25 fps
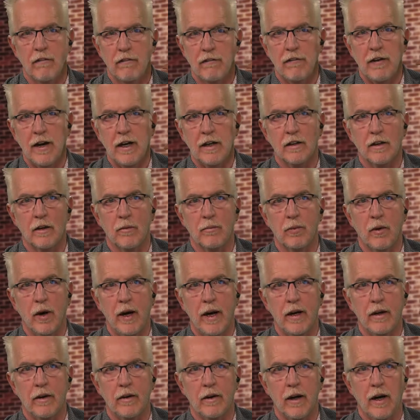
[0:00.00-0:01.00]
affect the
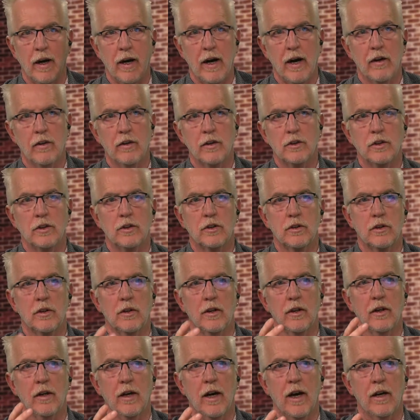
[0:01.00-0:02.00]
brain? How
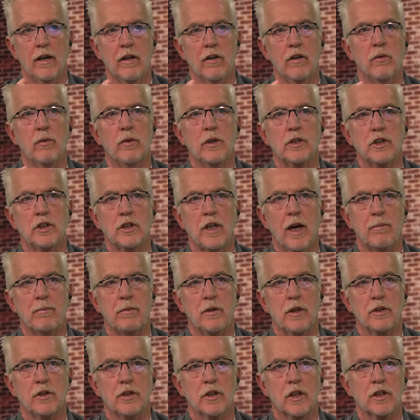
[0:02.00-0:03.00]
do the
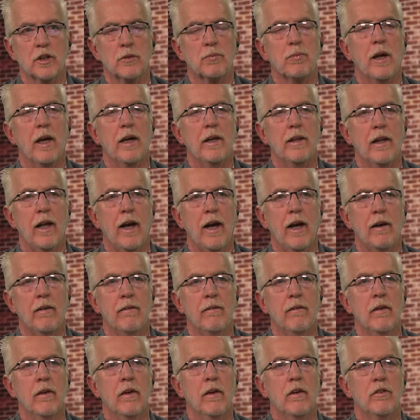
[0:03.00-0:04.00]
receptors? Explain
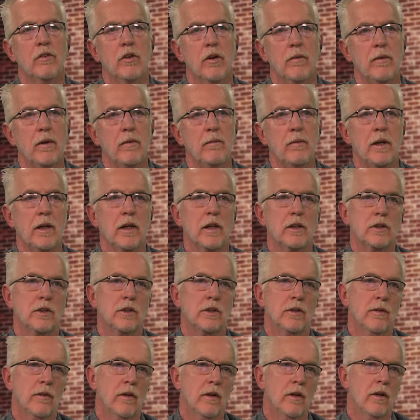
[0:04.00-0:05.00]
that to me,
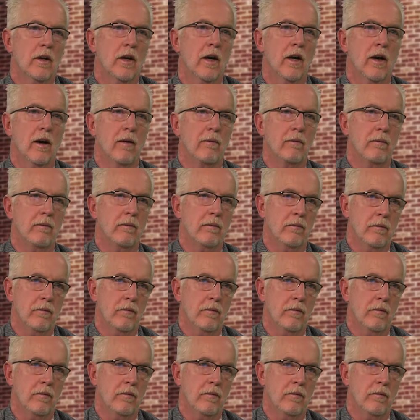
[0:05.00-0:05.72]
because go